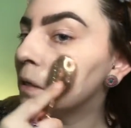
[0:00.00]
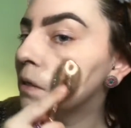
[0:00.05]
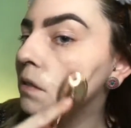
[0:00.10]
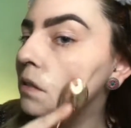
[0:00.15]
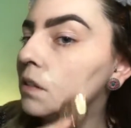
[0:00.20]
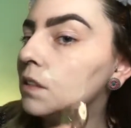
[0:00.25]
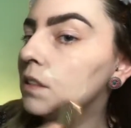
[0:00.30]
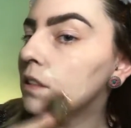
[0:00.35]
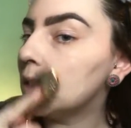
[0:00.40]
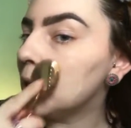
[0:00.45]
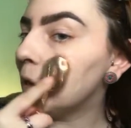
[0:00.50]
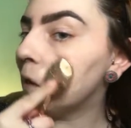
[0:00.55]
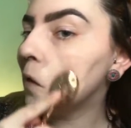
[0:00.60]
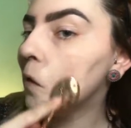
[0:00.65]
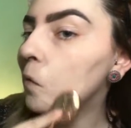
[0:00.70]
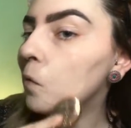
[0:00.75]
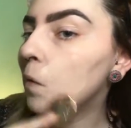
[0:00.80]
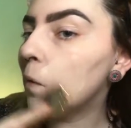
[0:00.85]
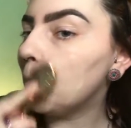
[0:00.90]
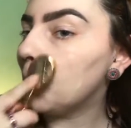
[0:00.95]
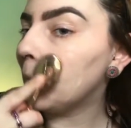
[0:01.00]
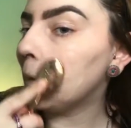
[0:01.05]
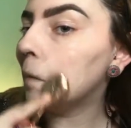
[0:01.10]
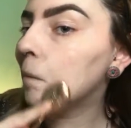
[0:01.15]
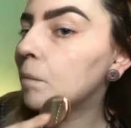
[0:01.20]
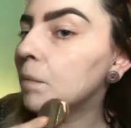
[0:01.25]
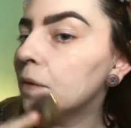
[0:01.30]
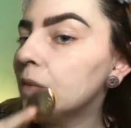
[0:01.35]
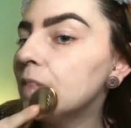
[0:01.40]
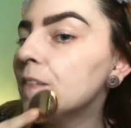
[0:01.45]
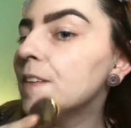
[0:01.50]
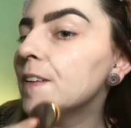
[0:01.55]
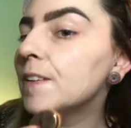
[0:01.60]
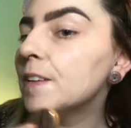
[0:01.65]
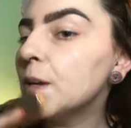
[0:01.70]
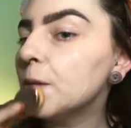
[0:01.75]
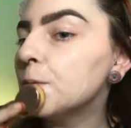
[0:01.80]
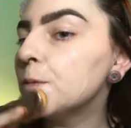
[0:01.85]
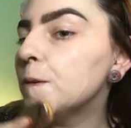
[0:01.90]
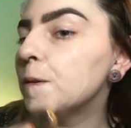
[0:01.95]
and see what we can build
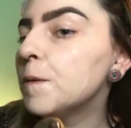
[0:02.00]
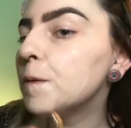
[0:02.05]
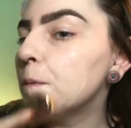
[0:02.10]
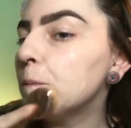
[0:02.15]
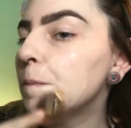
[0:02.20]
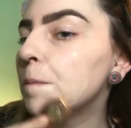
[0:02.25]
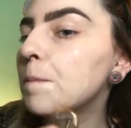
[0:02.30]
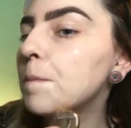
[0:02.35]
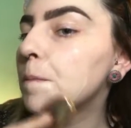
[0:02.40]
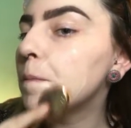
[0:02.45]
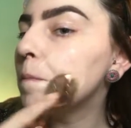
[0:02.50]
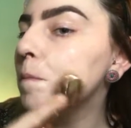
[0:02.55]
this up to.